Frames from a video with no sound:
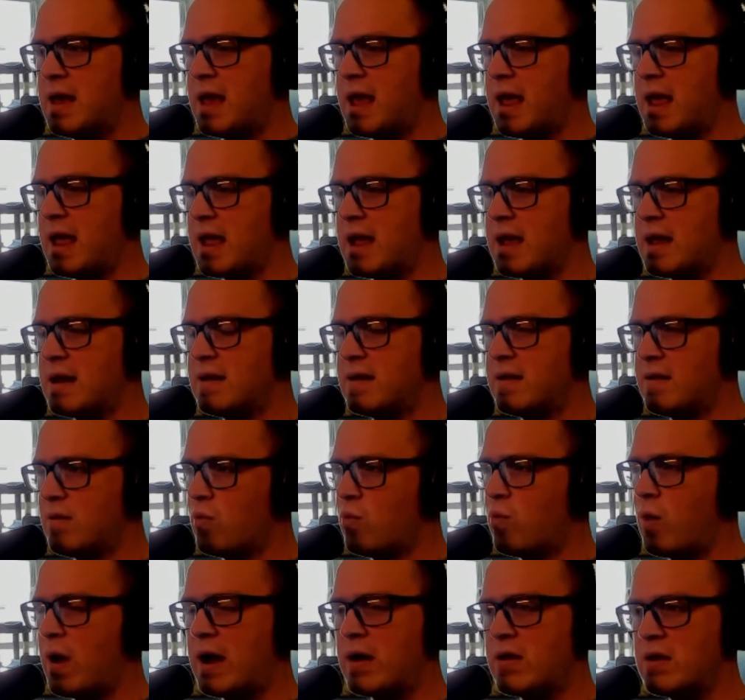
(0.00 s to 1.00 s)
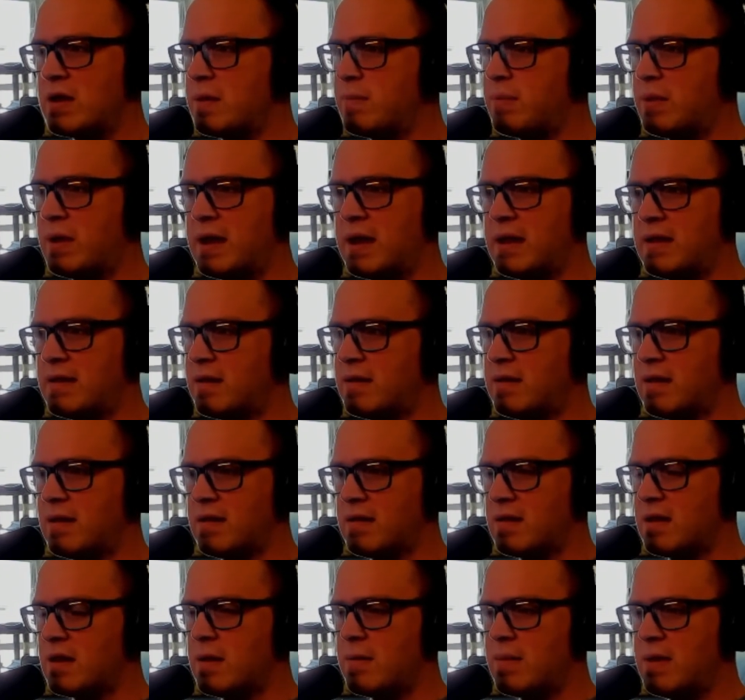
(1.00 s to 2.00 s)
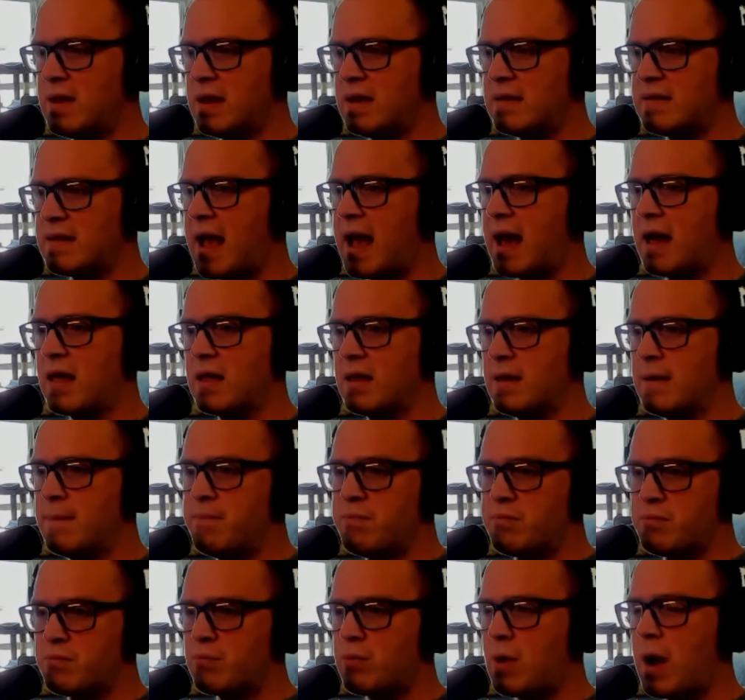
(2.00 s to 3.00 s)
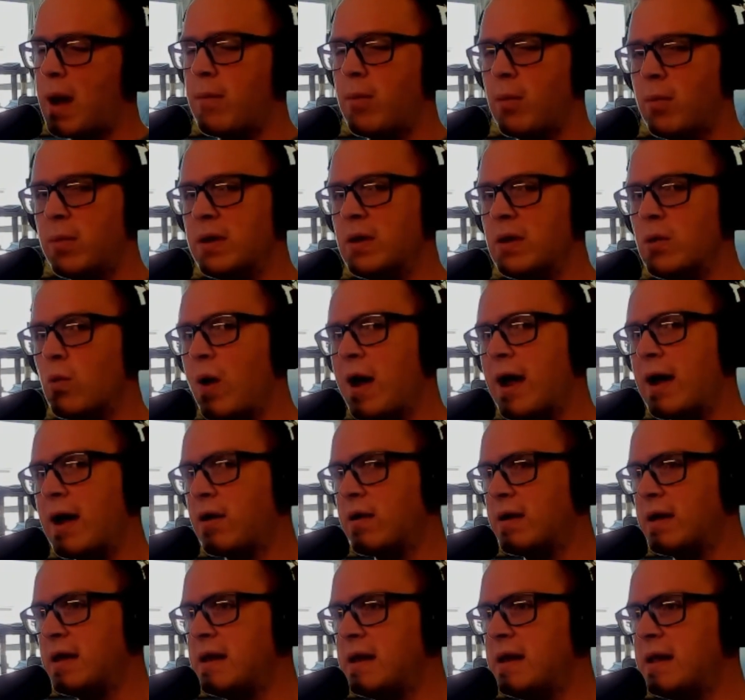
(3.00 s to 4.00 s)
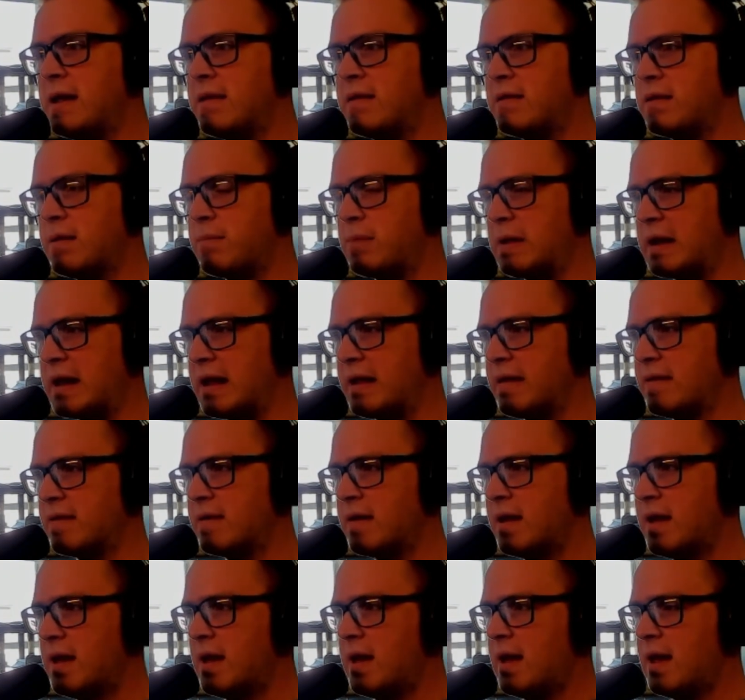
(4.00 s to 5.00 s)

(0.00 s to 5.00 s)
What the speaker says: And where he places is going to be exactly probably where he needs to place.